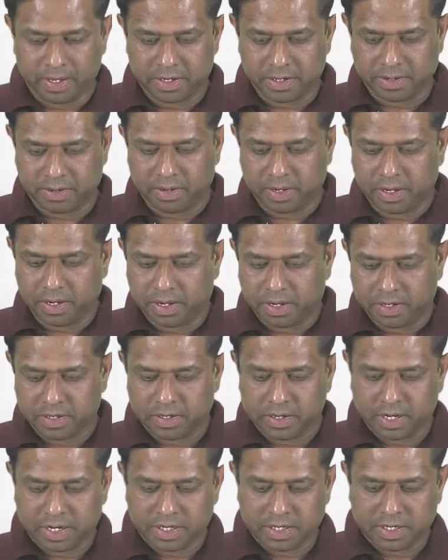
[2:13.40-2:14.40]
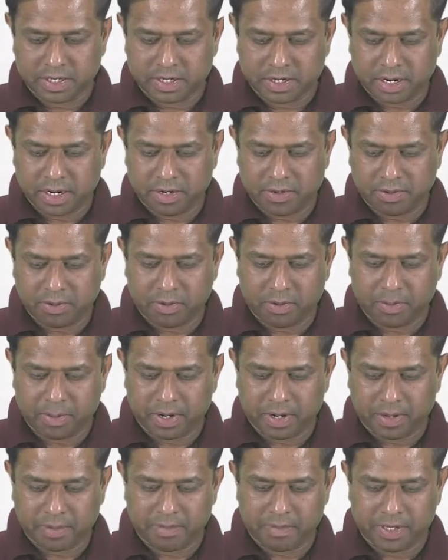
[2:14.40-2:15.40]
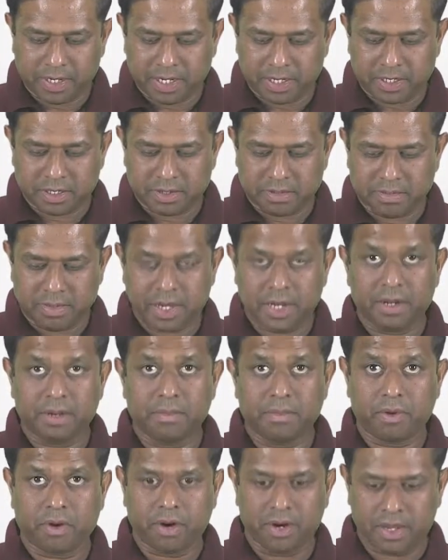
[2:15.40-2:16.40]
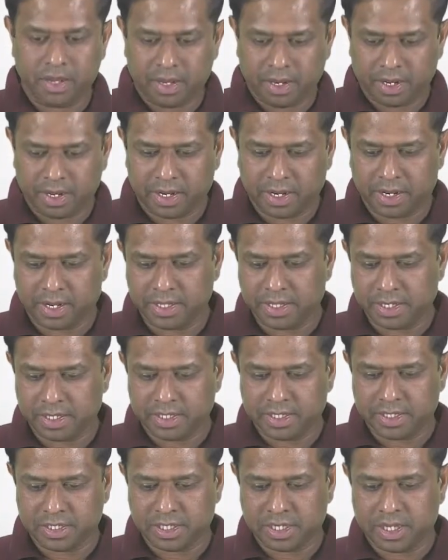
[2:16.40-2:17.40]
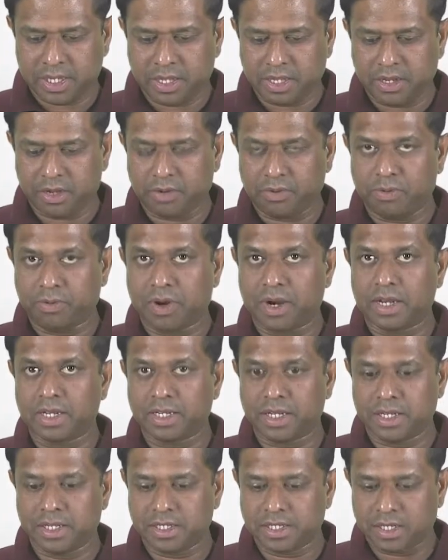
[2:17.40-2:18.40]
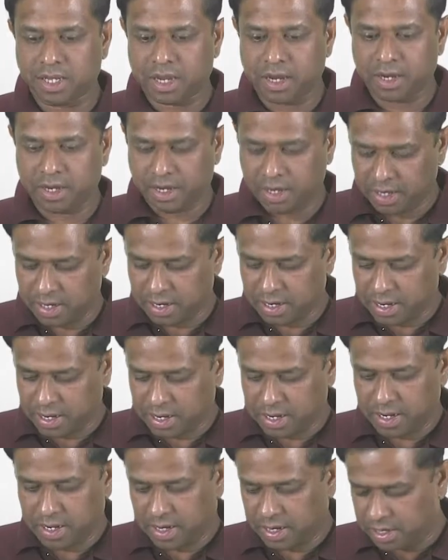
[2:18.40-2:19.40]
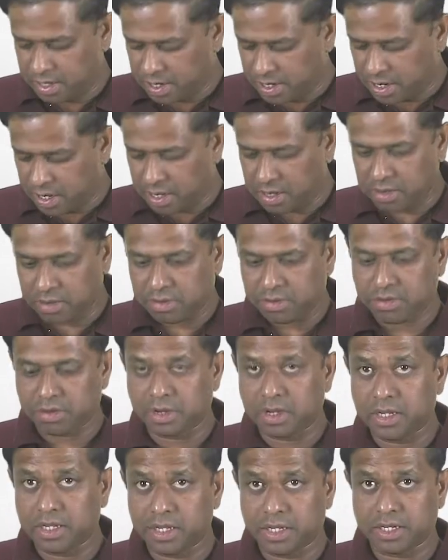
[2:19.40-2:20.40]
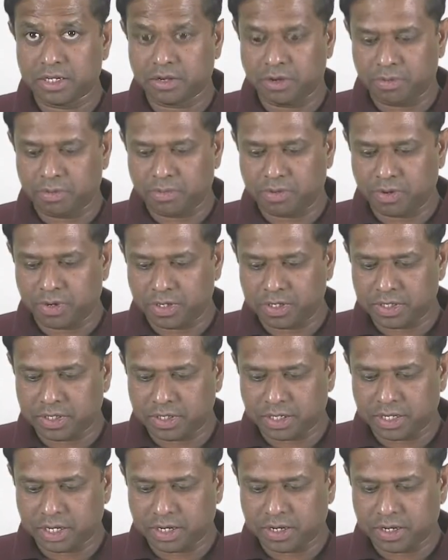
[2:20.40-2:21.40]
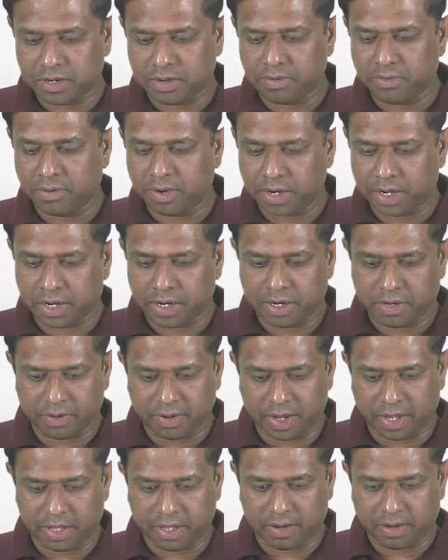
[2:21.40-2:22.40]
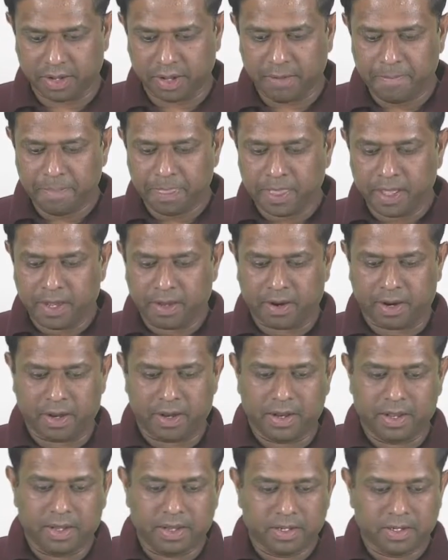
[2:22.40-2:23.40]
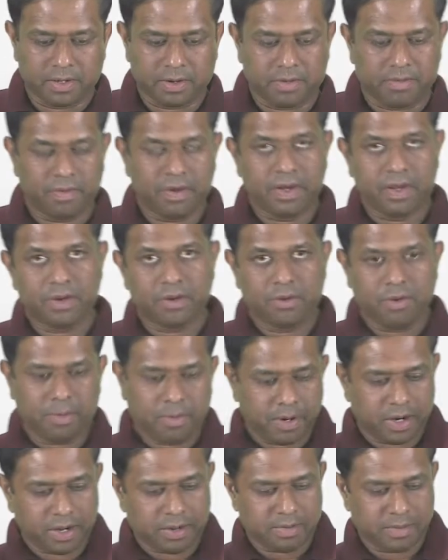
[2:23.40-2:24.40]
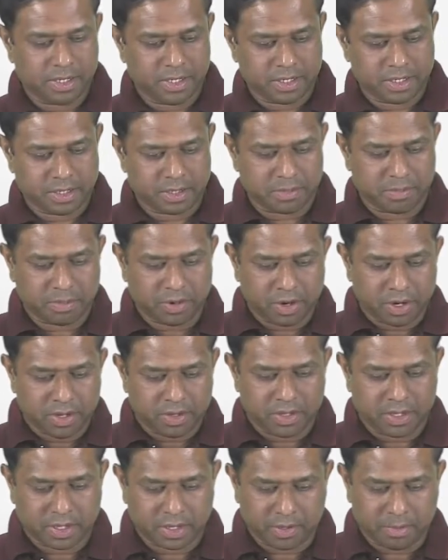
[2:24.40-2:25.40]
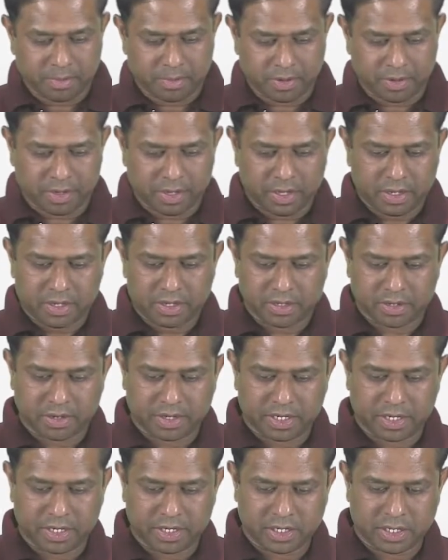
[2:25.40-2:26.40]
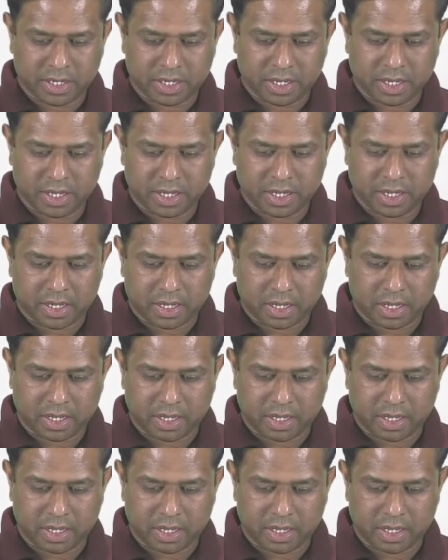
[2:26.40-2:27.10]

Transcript: So let's try to open up this main body and then see what is inside it and how these components then working together, okay? All right. So when you open up this body of the computer, so essentially